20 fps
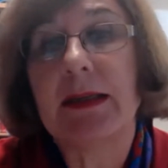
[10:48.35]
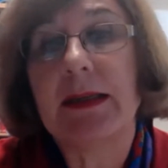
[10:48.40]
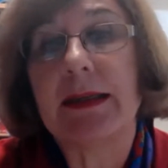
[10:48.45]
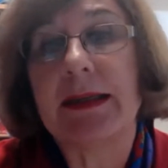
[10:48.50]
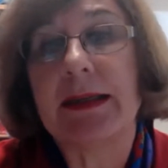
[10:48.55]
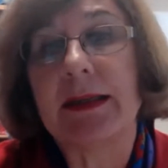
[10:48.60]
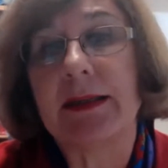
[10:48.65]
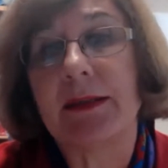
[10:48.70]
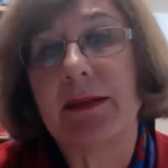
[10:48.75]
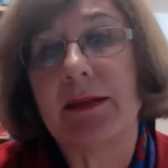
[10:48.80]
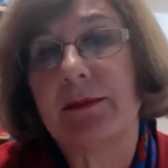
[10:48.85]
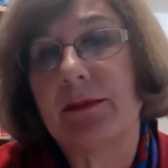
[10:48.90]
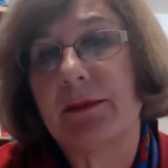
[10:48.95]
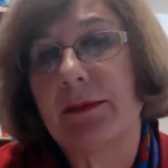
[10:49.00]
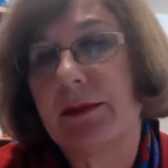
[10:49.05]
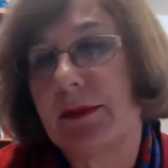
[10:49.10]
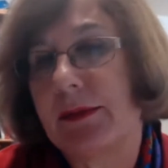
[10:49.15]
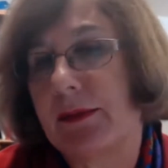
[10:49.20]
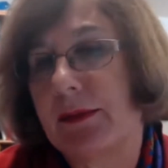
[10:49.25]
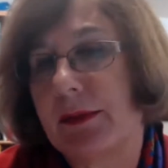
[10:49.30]

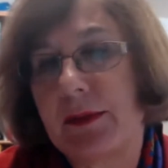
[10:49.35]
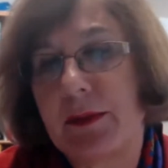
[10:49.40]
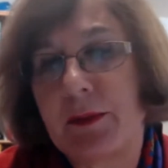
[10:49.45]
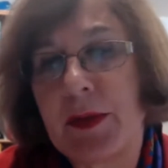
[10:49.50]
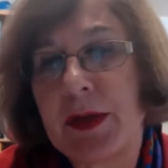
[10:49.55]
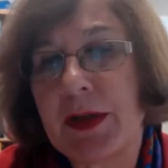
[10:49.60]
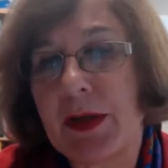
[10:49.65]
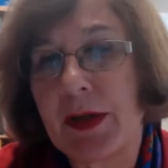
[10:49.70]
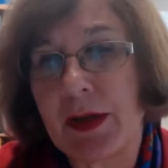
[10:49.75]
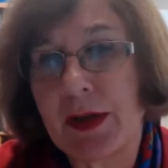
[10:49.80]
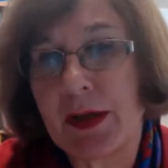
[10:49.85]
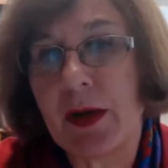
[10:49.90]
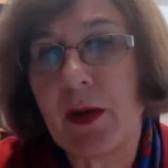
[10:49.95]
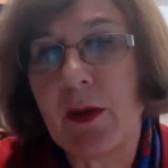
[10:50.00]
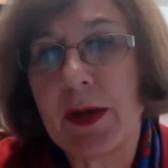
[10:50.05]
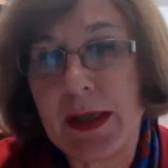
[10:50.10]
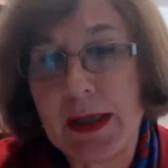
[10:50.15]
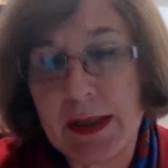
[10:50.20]
when you're going